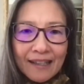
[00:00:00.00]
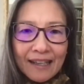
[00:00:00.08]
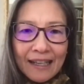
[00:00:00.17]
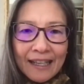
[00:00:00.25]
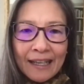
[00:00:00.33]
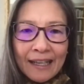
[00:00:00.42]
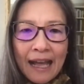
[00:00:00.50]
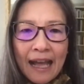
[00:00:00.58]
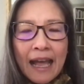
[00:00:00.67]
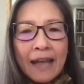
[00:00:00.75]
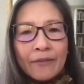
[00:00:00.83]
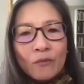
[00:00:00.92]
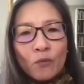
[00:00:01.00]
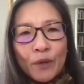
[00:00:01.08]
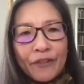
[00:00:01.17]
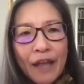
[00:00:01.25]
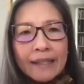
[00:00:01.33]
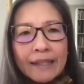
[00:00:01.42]
And
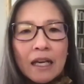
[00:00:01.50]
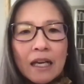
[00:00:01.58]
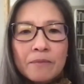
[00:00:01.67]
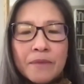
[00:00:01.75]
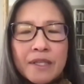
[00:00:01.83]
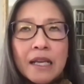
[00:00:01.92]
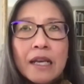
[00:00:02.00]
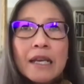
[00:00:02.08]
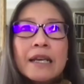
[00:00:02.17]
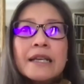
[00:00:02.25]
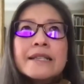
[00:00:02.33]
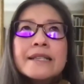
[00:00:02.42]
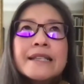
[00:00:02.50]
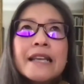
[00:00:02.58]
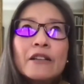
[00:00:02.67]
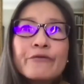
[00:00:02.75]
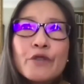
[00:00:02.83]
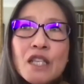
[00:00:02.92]
with that comes
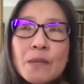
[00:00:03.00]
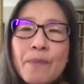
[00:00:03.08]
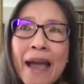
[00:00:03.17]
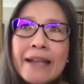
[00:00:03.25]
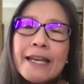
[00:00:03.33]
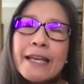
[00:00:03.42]
self-respect.